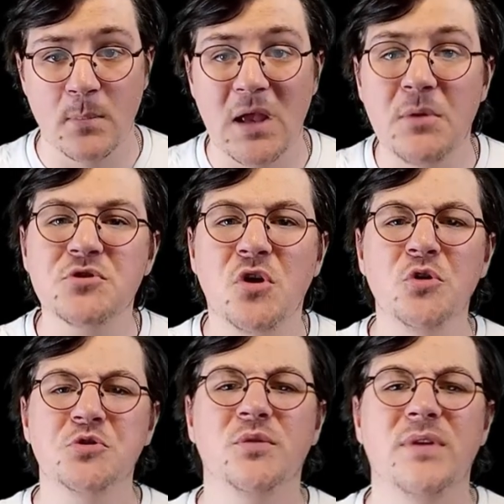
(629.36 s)
It was
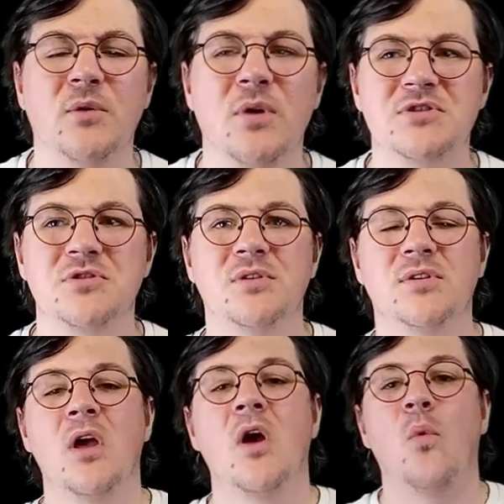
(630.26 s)
also then questioned
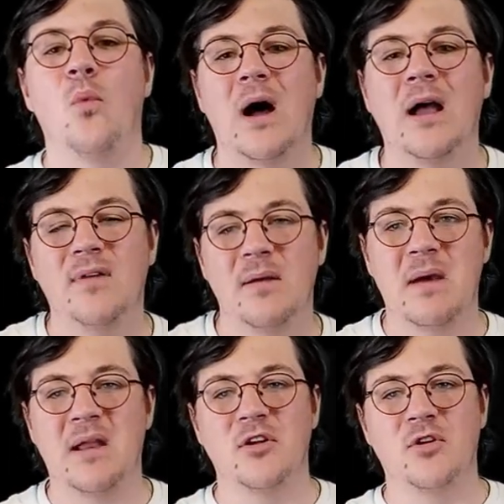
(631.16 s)
why that
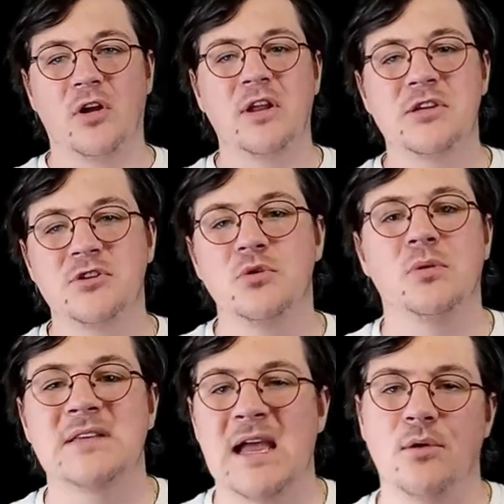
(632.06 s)
man had gone into
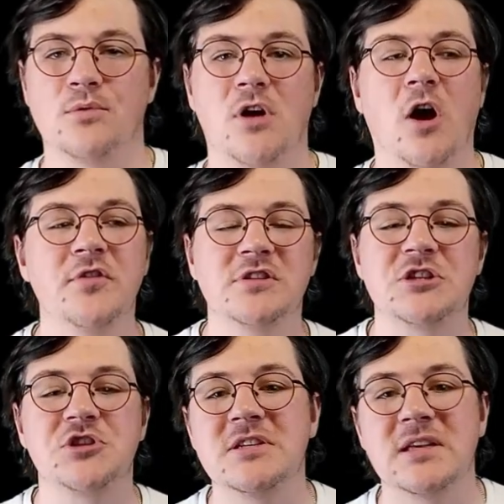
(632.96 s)
Julie's house. Obviously
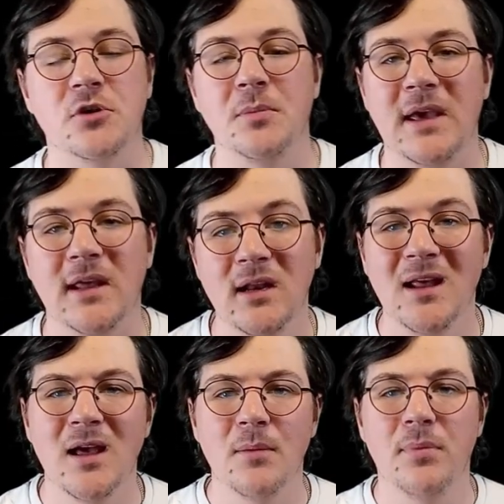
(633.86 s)
she said come in,
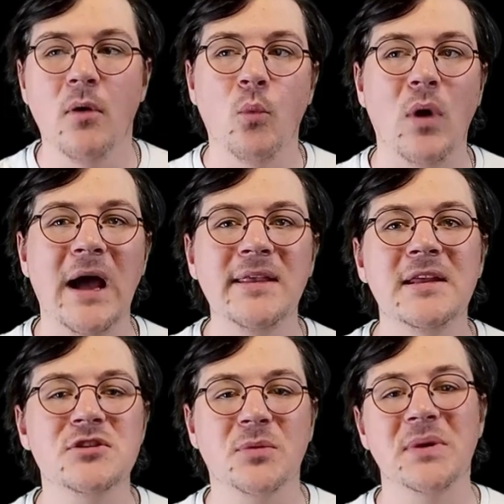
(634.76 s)
but why did
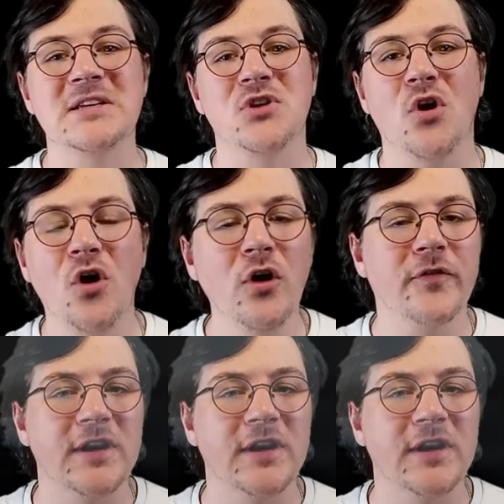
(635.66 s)
he stop and ask her for